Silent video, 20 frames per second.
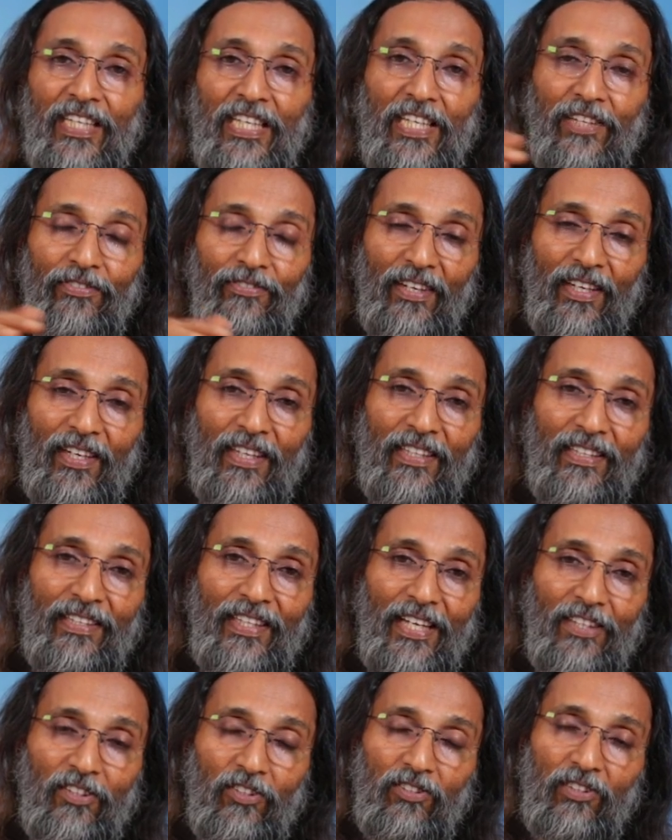if
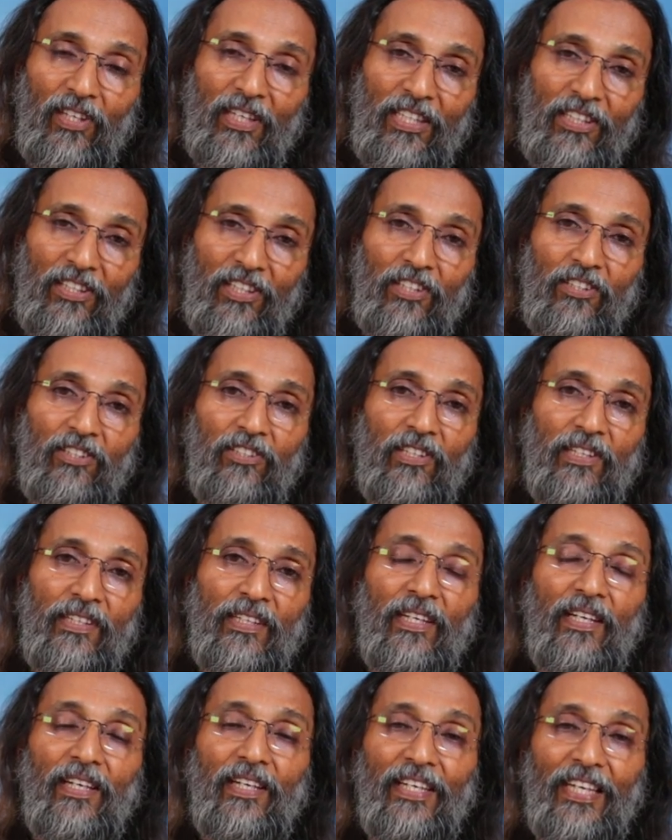that is the
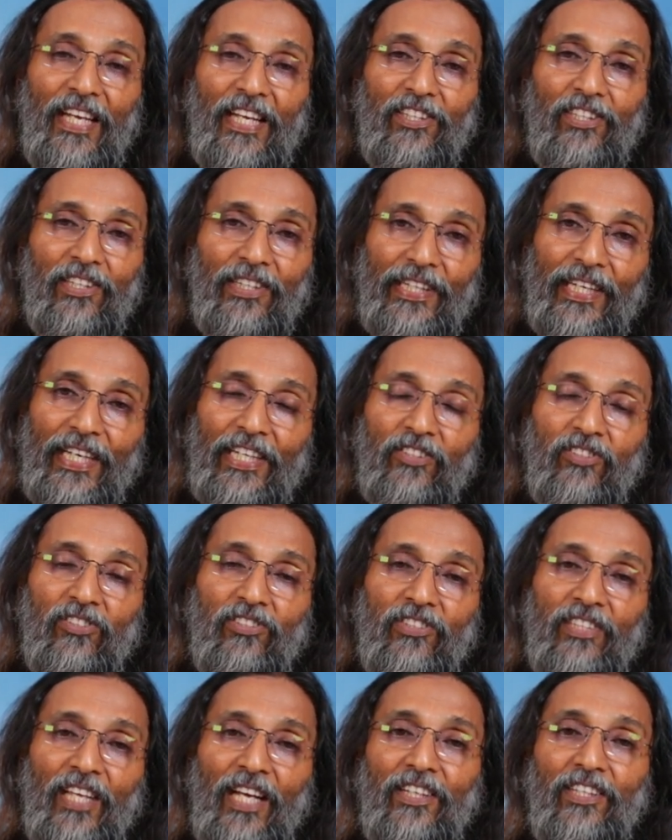intention nature has
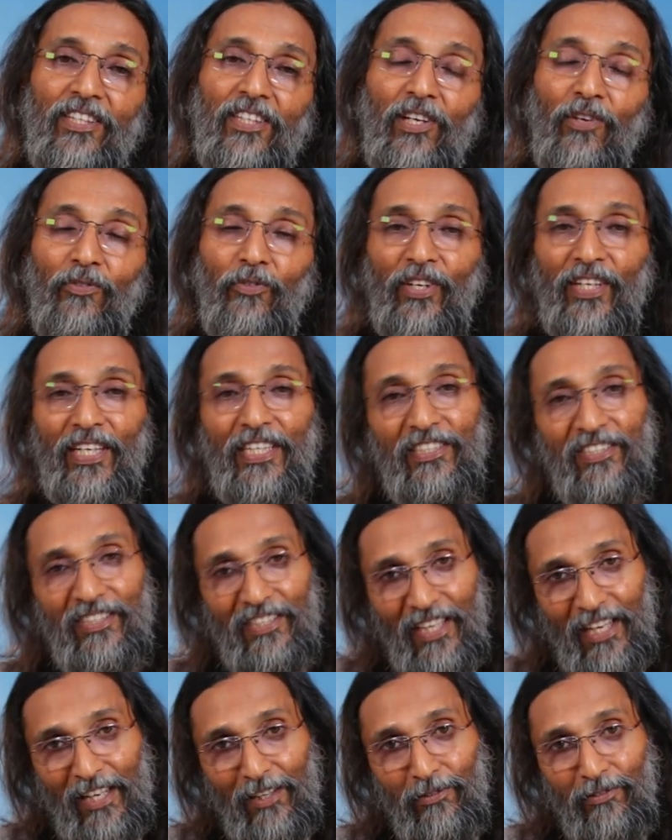set for
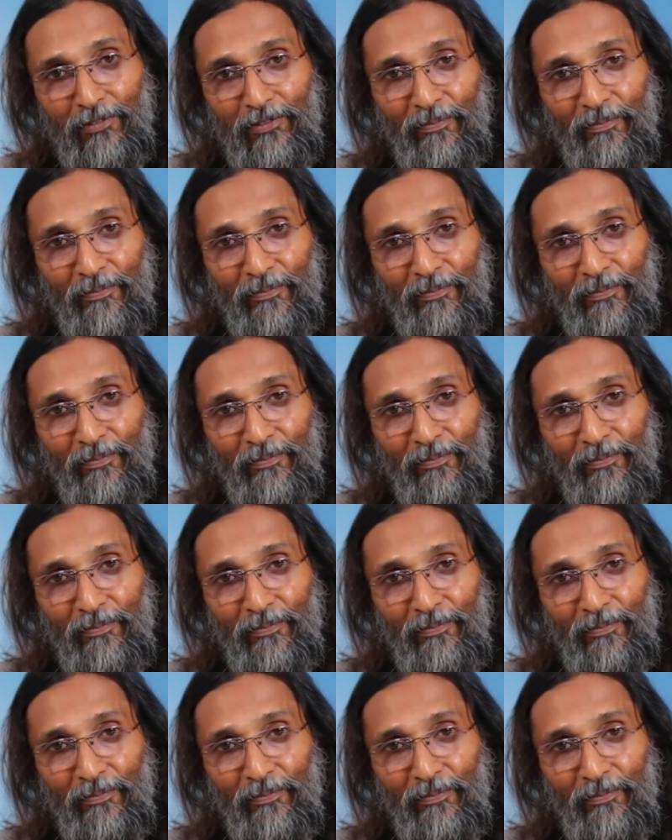herself.